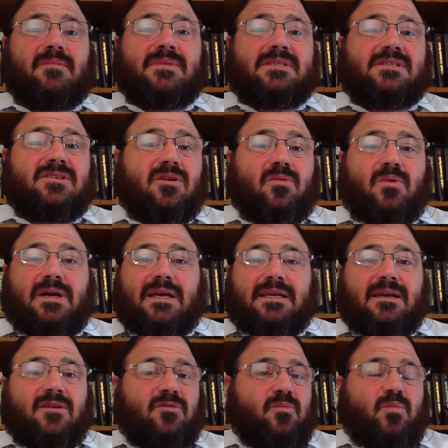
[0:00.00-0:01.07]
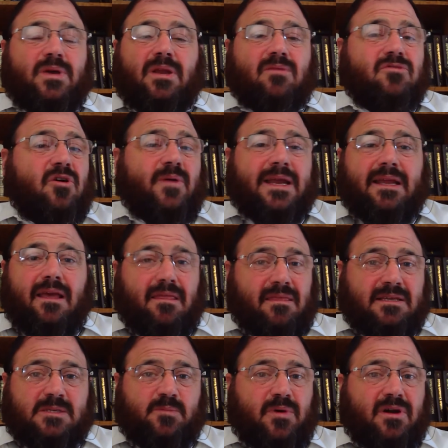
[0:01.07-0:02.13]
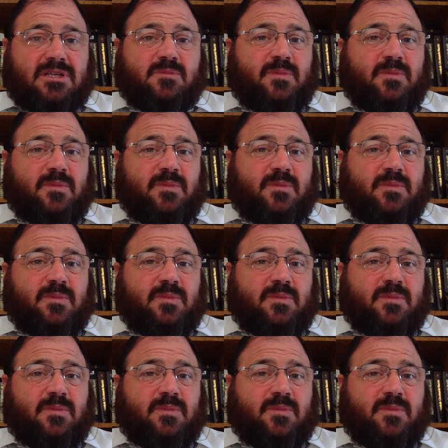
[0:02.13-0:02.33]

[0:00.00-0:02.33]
So we don't know any of these parts.